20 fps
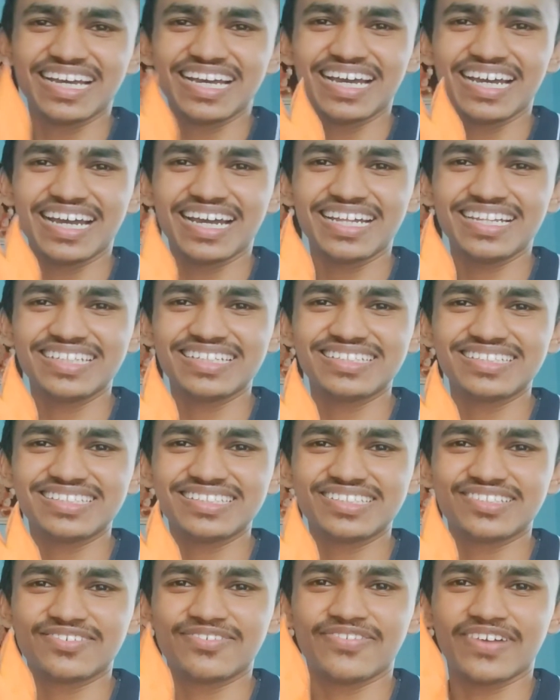and
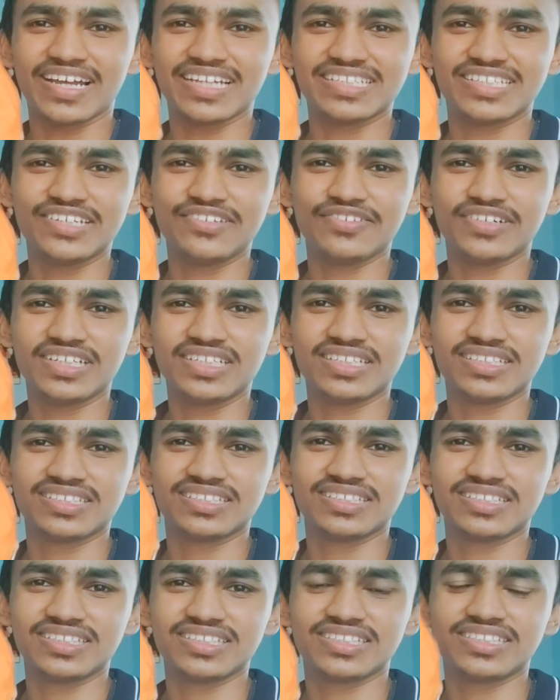this fancy one.
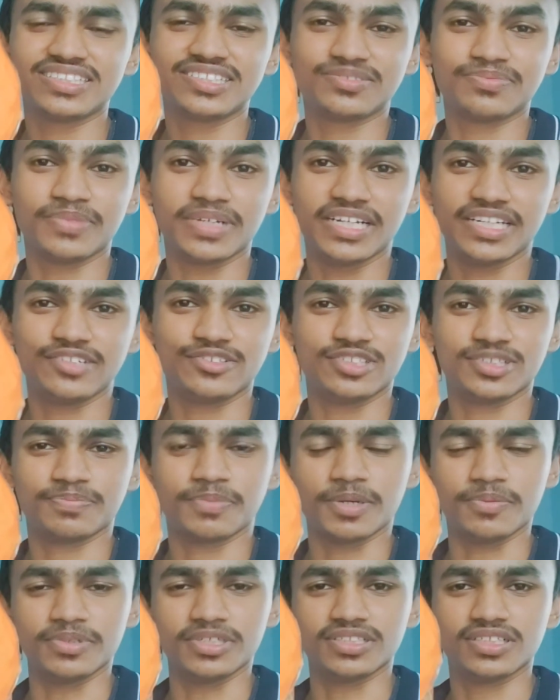This is made using
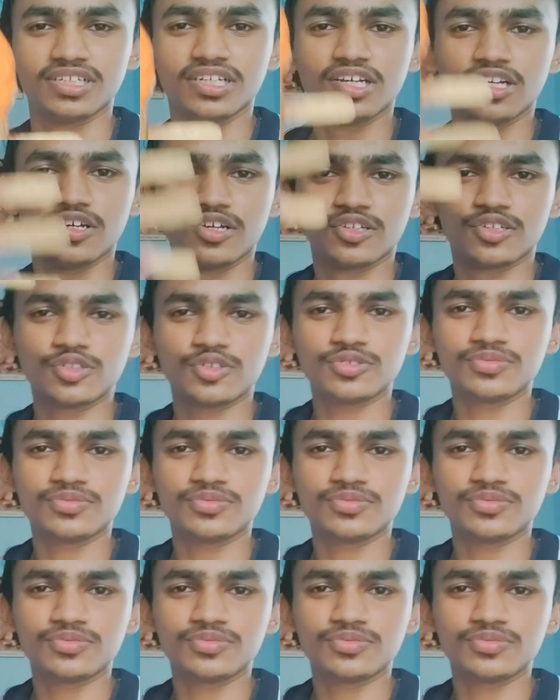paper. So